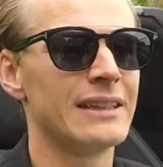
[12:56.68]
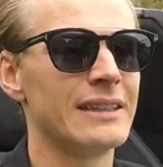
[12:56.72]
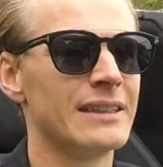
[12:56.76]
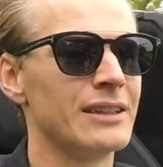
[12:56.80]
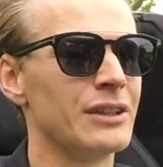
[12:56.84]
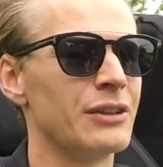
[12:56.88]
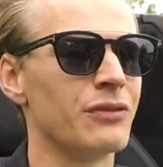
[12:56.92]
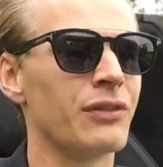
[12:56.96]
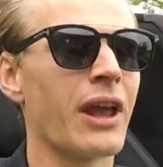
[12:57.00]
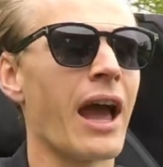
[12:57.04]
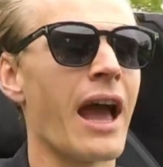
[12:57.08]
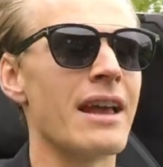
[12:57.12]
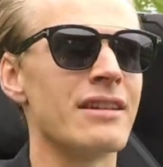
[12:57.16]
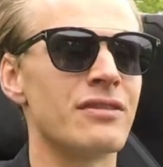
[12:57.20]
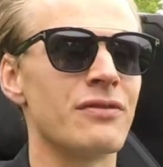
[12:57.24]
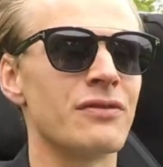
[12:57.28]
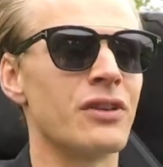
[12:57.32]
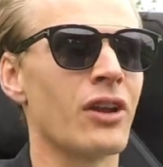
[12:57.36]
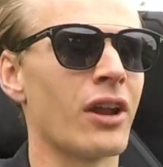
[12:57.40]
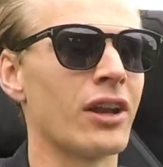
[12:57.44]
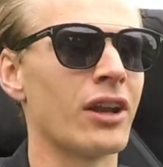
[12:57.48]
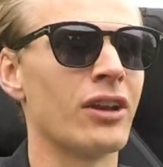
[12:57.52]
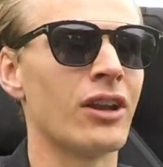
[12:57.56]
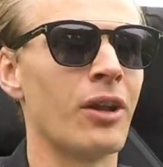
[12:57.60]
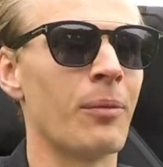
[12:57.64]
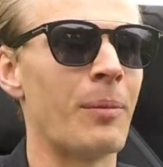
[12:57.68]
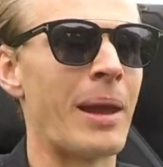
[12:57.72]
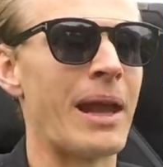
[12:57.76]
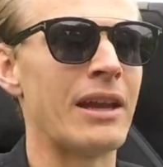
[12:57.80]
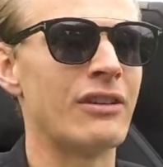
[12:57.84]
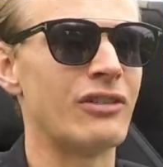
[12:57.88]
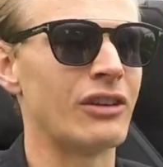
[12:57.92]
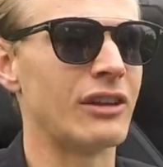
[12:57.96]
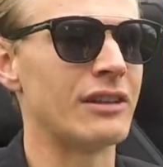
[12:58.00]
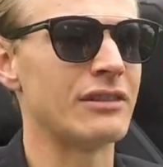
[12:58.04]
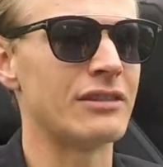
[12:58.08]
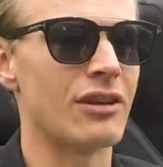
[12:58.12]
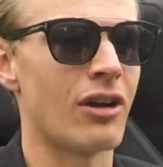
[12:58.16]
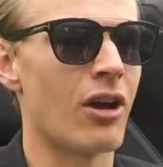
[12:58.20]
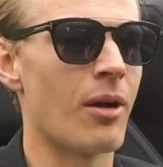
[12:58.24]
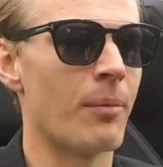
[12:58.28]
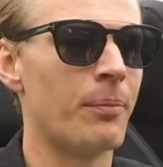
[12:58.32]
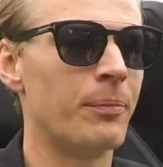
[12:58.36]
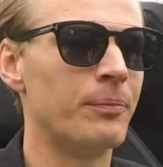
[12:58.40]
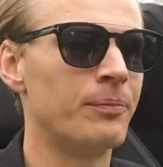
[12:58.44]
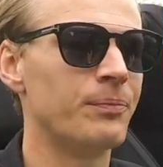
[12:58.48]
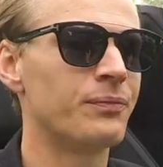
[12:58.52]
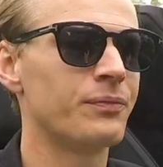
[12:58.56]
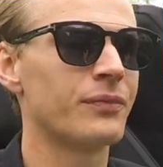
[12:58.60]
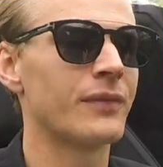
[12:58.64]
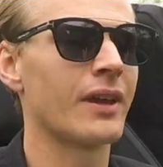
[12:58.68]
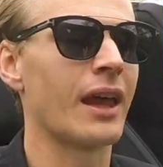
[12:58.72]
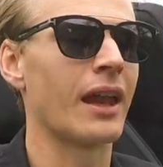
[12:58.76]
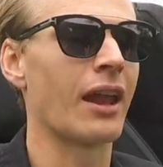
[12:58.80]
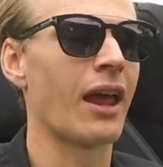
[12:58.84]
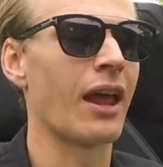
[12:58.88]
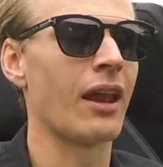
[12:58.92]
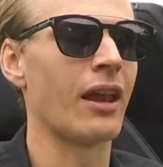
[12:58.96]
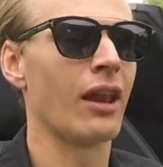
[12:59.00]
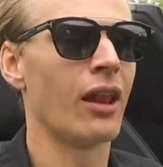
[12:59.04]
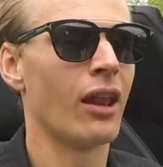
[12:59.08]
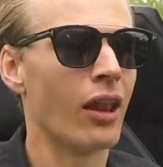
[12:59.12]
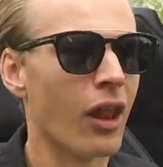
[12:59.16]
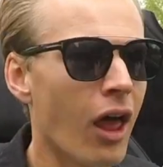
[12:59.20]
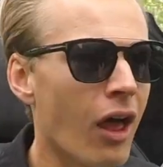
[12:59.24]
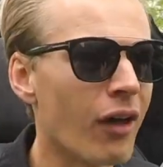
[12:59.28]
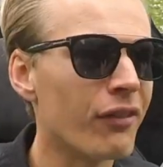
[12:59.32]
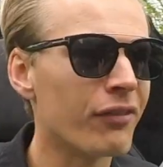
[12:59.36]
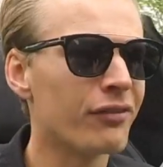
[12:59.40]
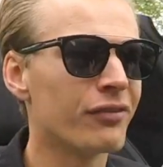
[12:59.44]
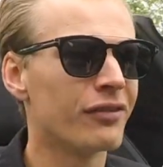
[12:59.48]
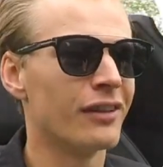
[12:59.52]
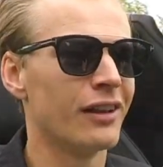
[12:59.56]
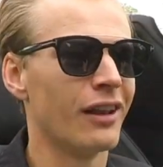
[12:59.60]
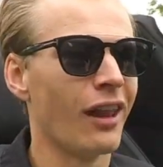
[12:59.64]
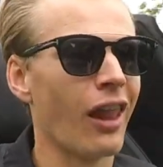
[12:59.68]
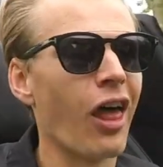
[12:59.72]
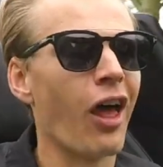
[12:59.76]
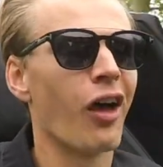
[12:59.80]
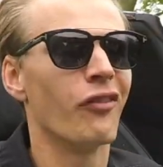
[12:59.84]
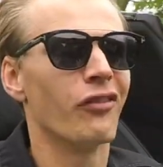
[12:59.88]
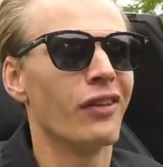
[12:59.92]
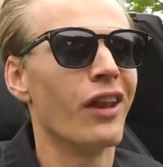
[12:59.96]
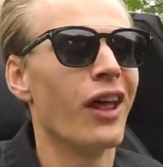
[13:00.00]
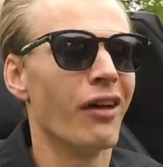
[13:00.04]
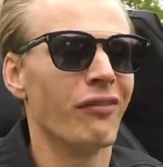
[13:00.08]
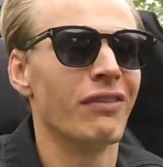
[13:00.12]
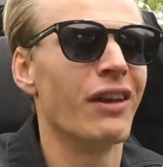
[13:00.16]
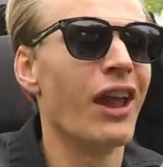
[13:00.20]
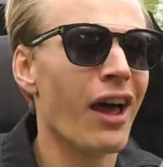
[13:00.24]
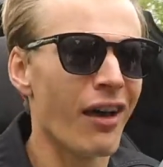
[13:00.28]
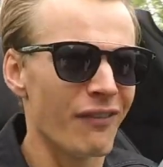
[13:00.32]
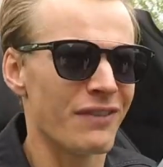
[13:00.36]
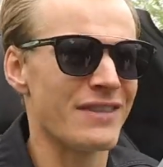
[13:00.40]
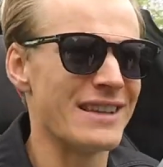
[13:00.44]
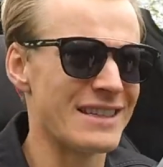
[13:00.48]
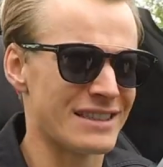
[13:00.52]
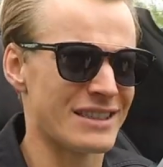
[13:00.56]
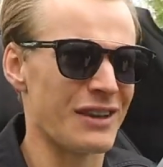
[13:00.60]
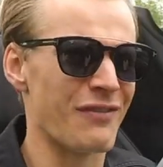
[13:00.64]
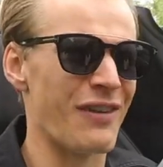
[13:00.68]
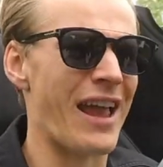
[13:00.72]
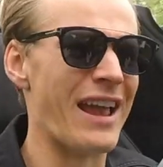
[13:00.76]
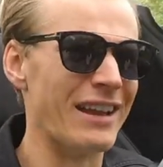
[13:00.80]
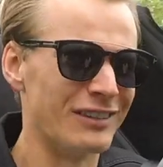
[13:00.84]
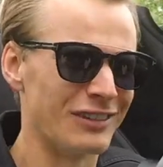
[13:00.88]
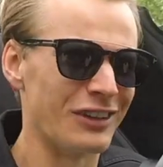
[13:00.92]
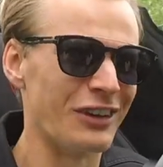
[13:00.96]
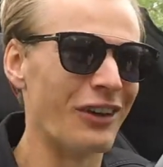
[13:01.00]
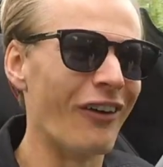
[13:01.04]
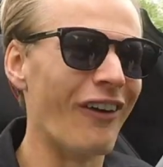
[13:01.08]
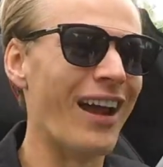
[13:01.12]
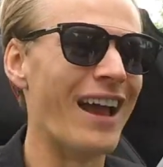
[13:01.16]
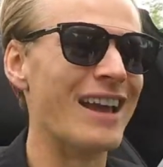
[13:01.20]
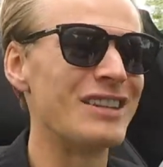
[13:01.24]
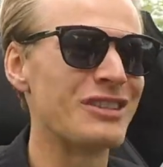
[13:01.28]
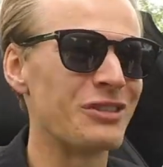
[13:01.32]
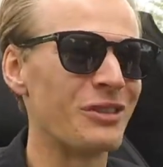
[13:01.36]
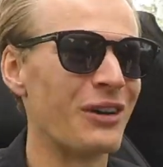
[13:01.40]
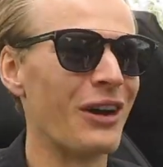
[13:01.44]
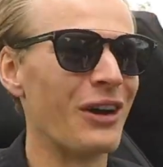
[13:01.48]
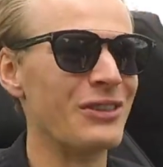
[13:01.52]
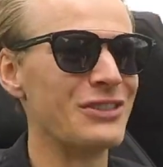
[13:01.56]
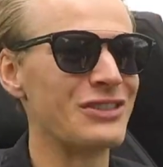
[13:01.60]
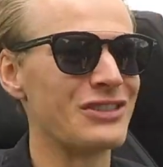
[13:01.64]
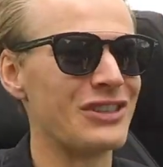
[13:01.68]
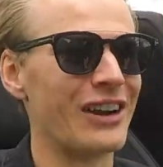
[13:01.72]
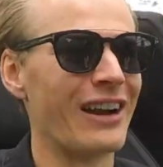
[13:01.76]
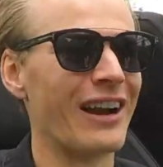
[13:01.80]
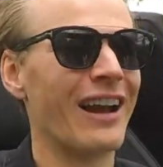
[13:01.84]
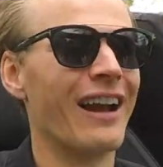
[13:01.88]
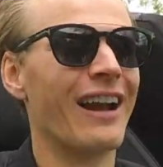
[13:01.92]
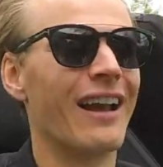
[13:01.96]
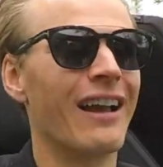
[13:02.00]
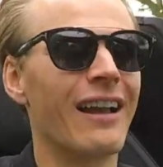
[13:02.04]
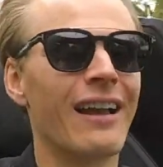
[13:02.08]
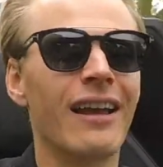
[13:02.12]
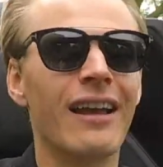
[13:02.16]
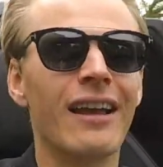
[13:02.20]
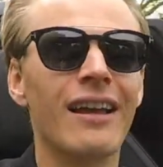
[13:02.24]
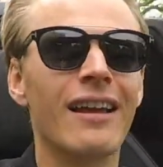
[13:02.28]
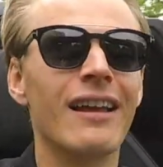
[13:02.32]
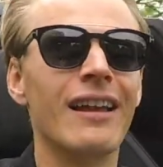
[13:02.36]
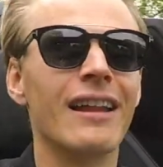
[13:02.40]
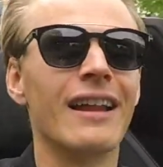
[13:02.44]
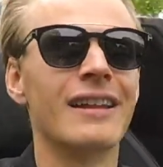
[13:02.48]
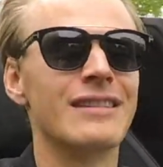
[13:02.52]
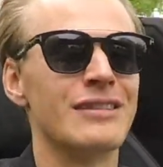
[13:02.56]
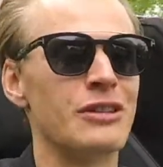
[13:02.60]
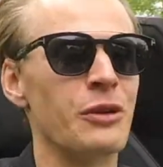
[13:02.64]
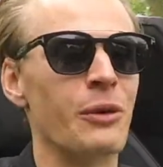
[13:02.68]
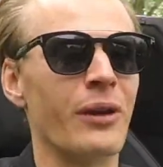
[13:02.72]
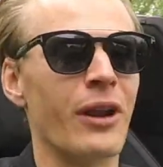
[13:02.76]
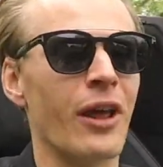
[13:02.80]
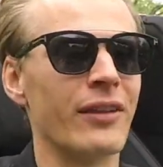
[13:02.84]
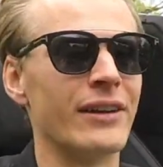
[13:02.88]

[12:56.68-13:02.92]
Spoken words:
You guys have done an amazing job, and I love this Aventador S Roadster. Let's do another